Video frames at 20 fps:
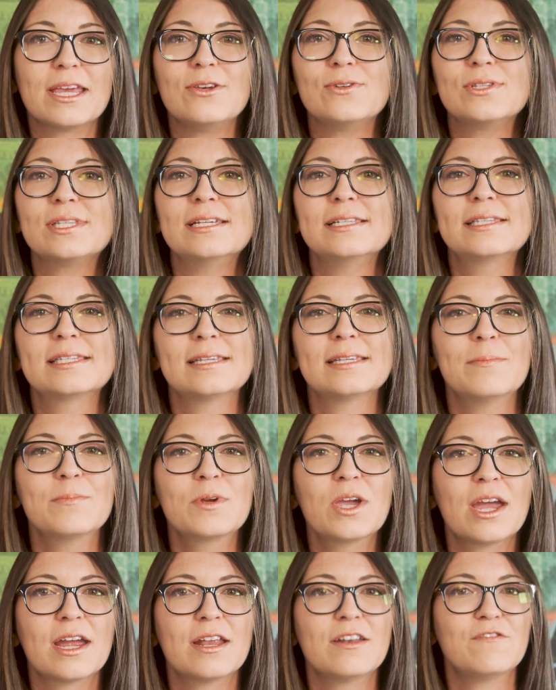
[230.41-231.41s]
using
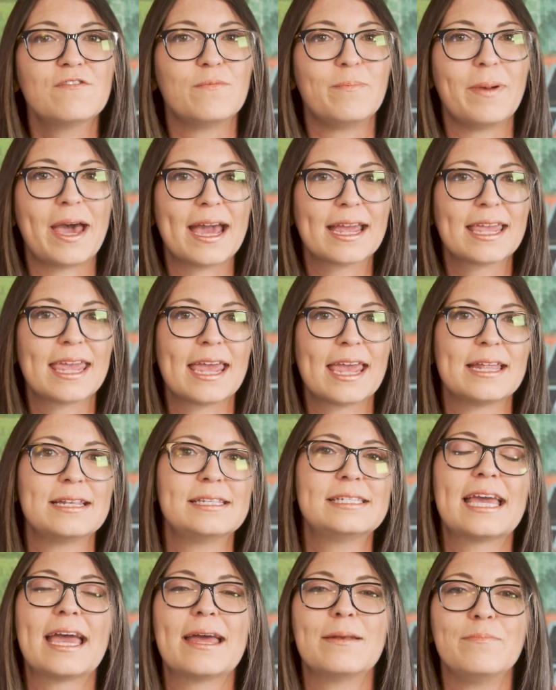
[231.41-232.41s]
some kind of
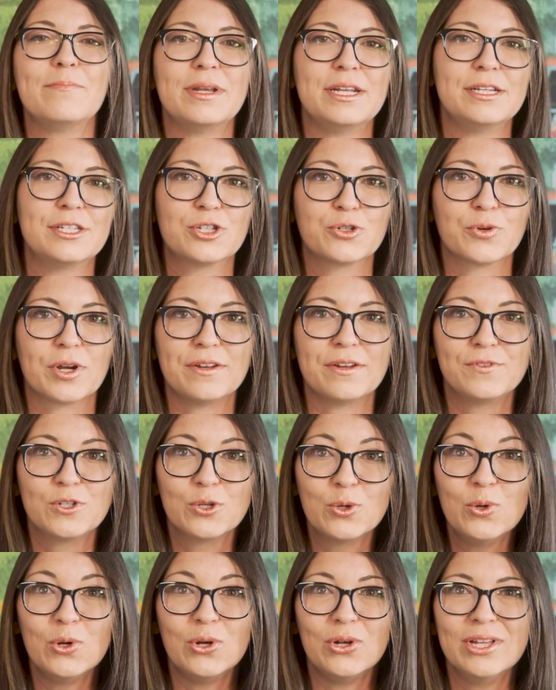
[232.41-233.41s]
back-end administrative
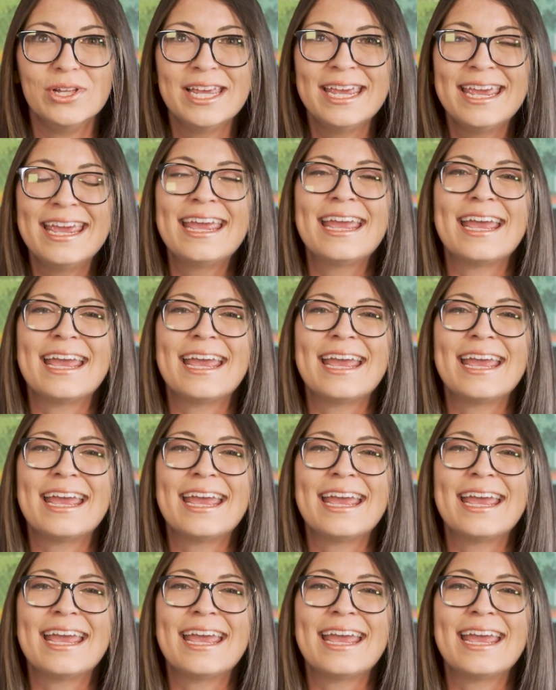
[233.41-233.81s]
tool,